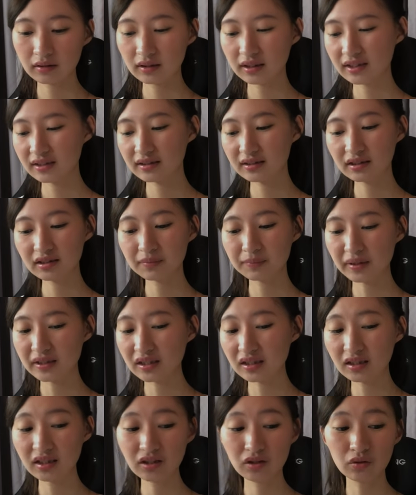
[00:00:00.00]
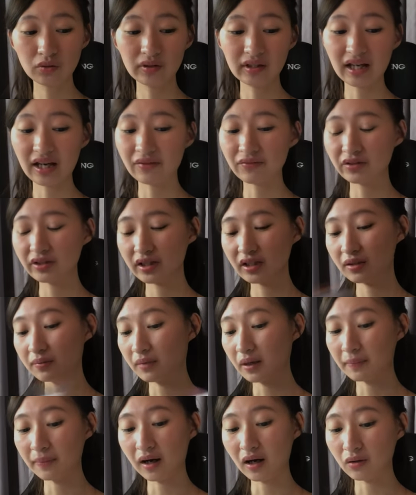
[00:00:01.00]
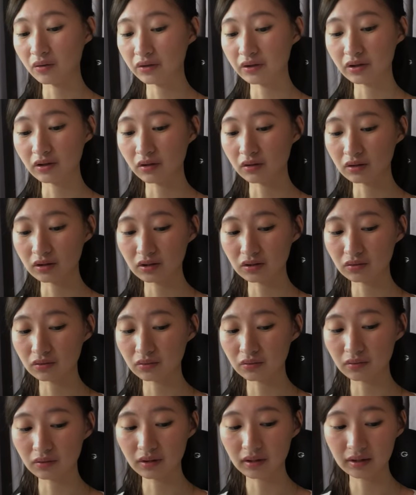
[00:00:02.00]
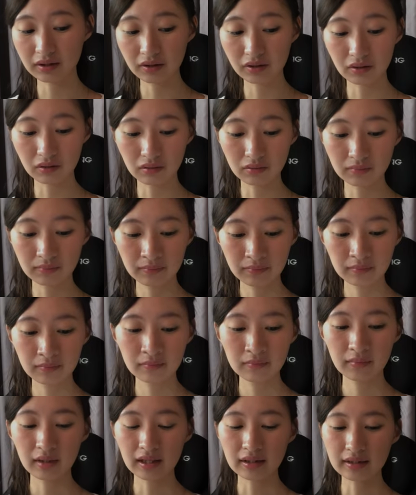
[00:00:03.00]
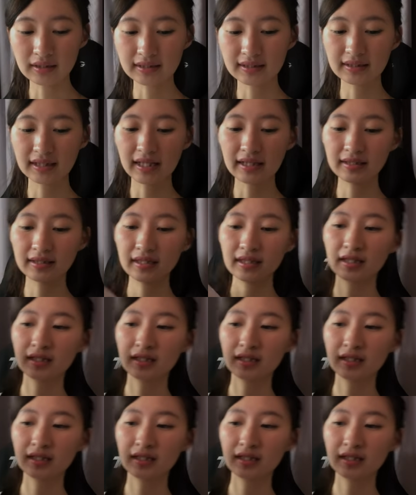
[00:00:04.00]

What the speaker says: It's just basically doing everything in my power in order to, you know, understand.